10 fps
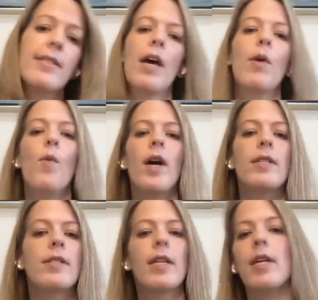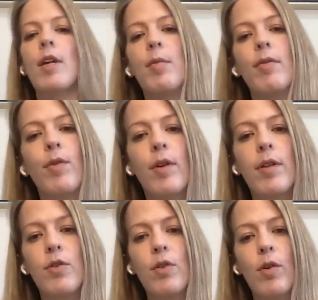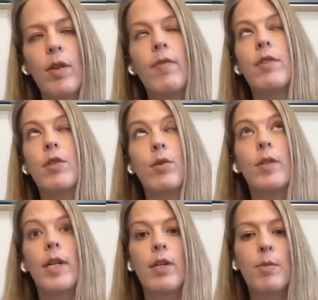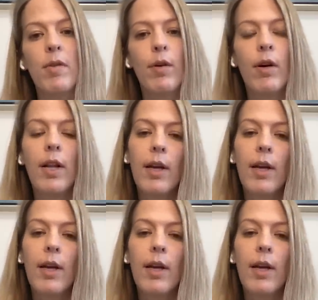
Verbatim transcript: as I was the year before the stroke, the 2 years before.